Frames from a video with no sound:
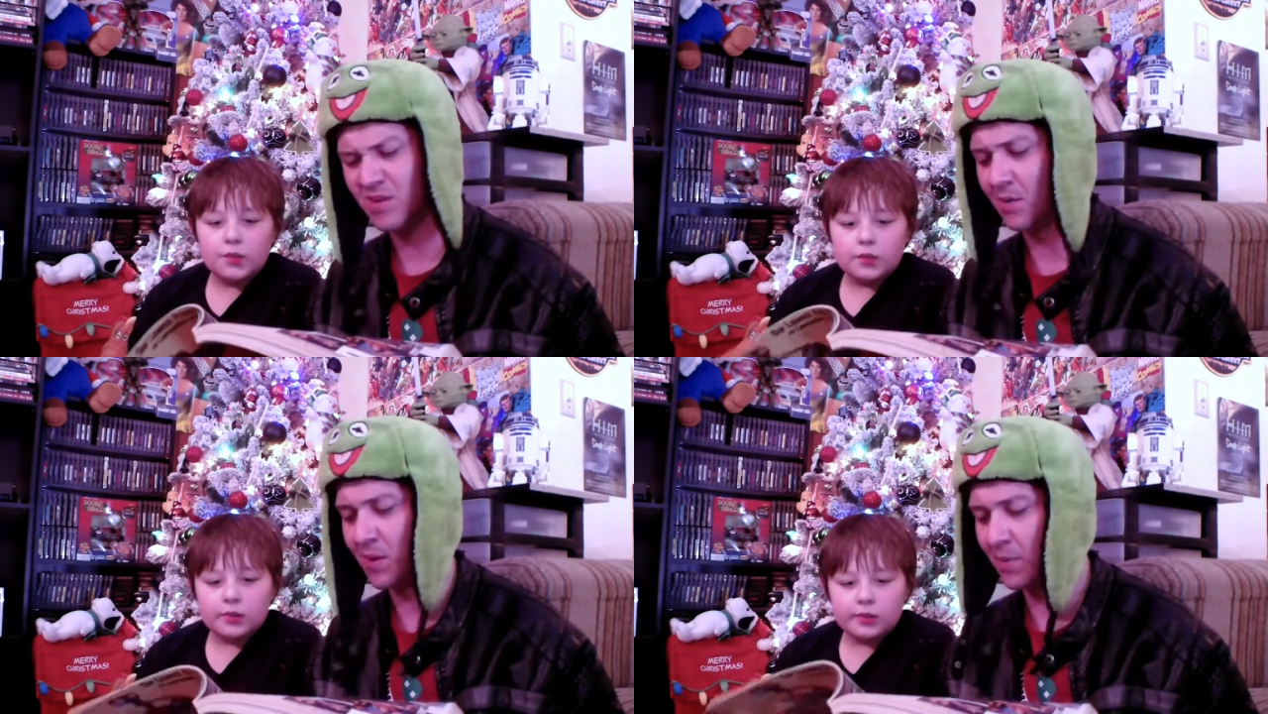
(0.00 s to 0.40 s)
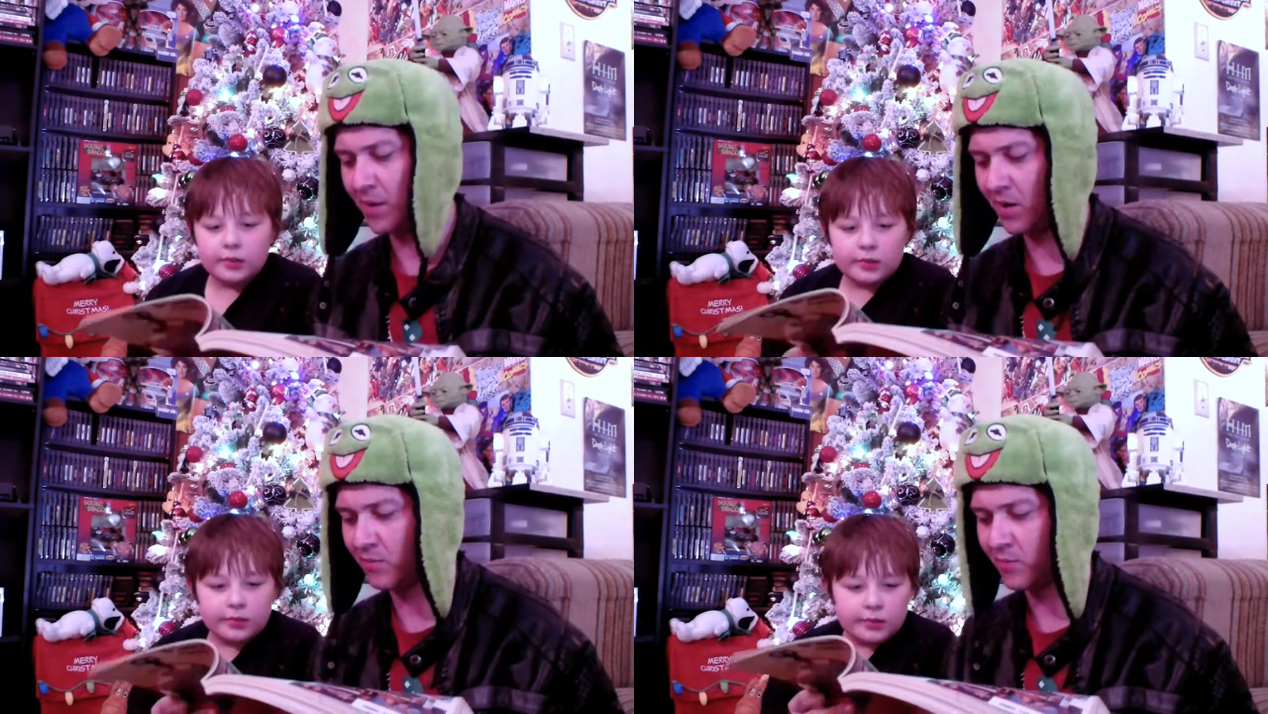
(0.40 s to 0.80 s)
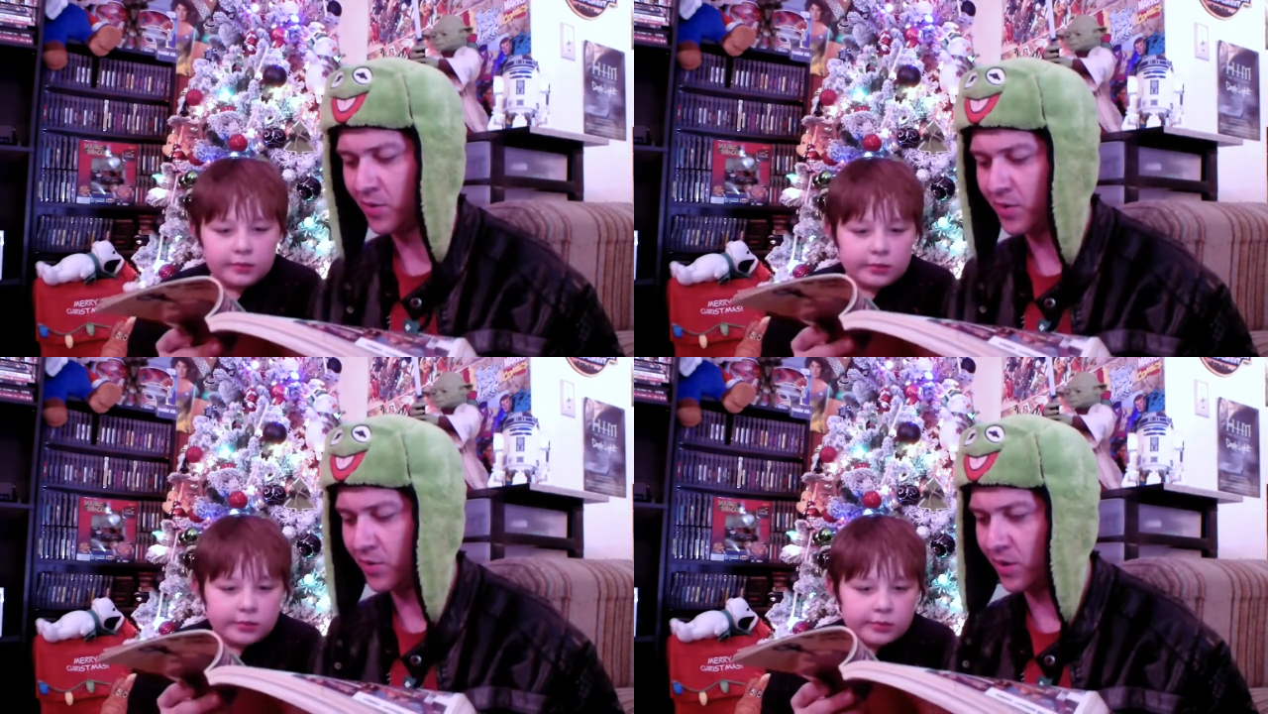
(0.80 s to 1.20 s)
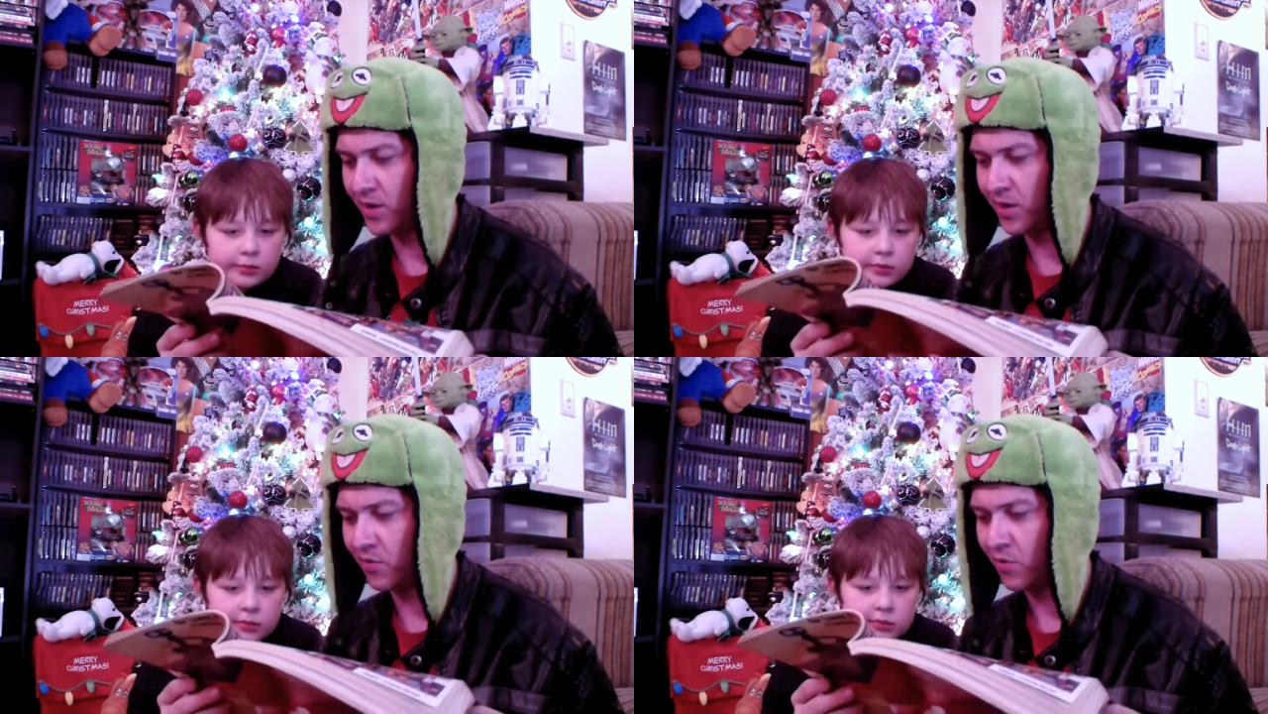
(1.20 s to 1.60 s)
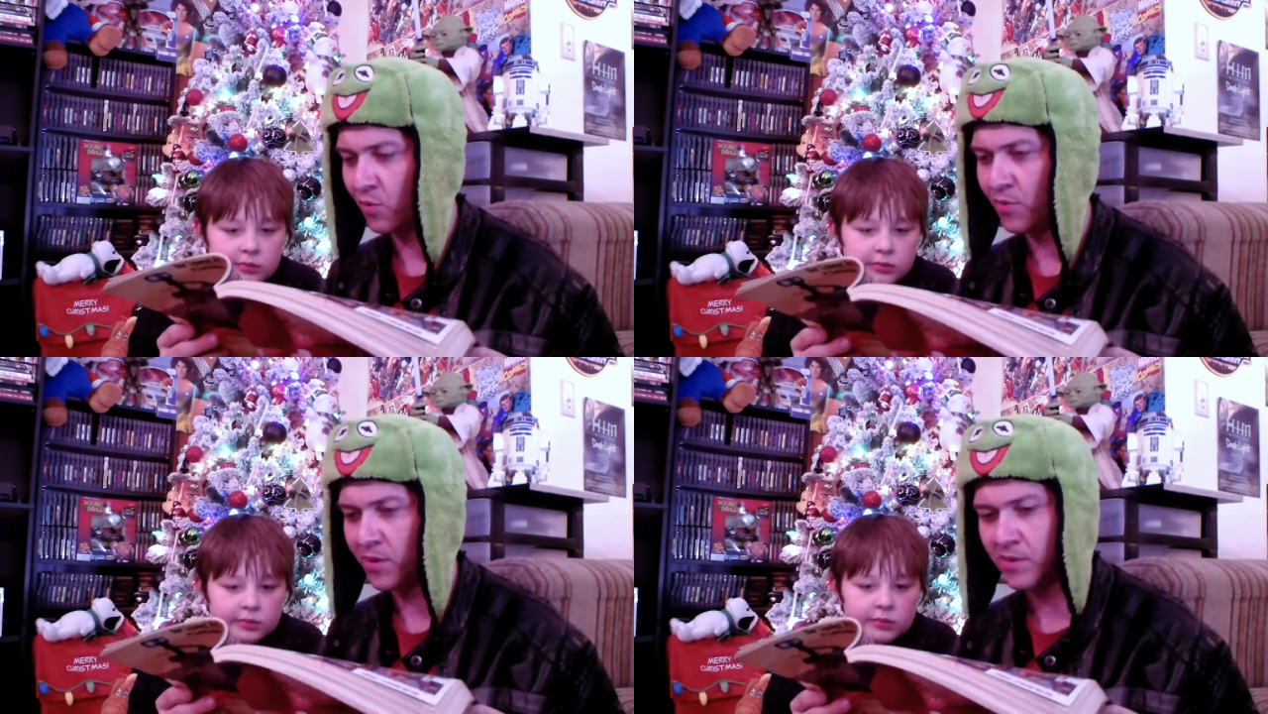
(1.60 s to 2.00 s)
Speaker 1: come up. I don't really know how you
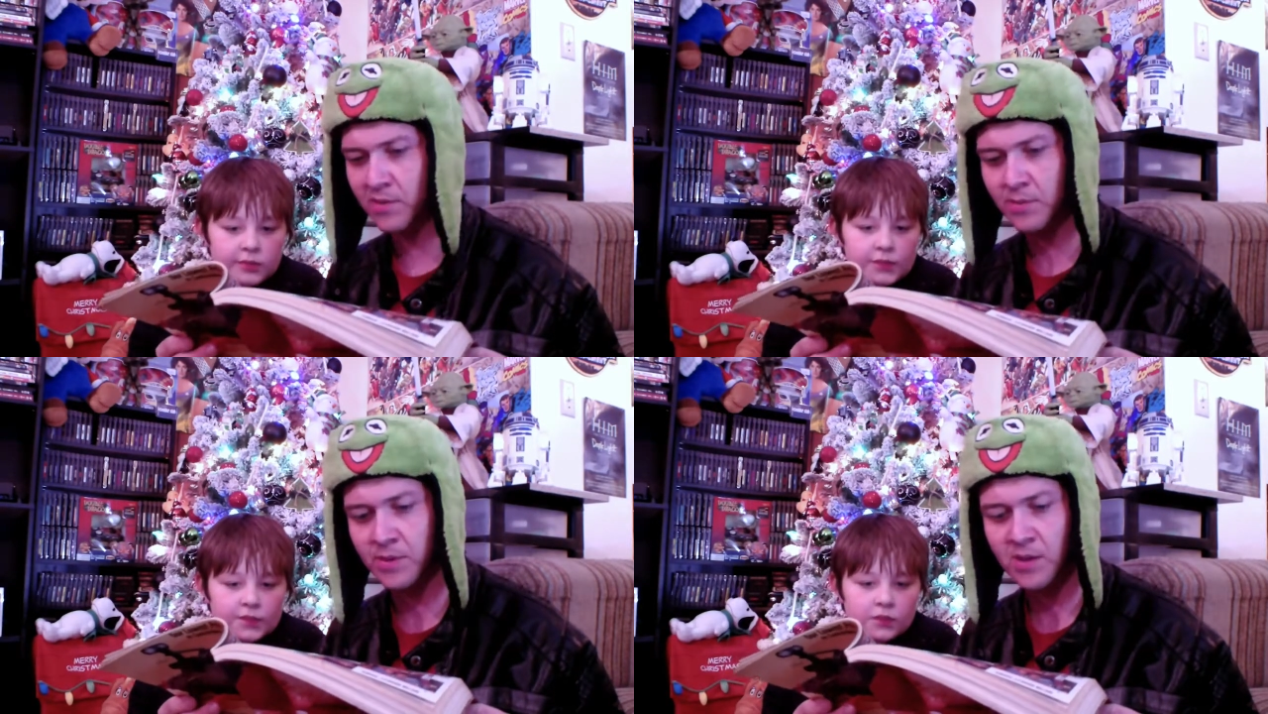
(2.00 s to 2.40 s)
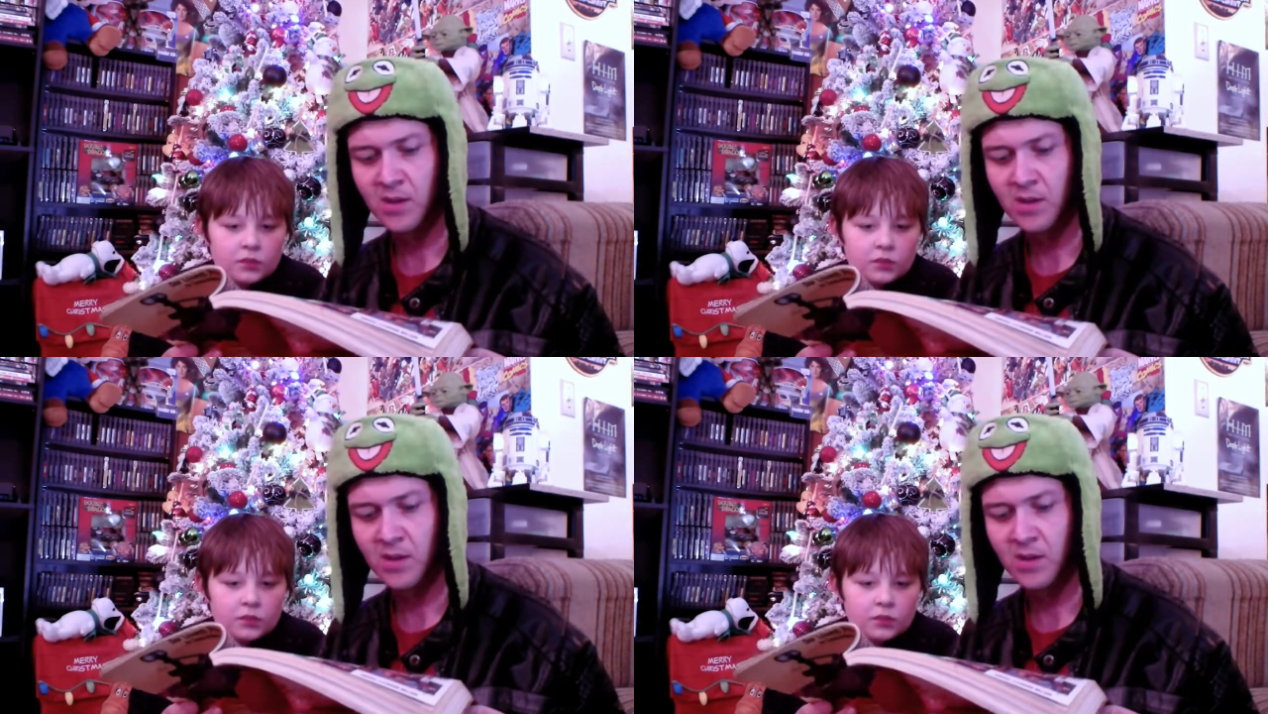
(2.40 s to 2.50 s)
grow them or anything.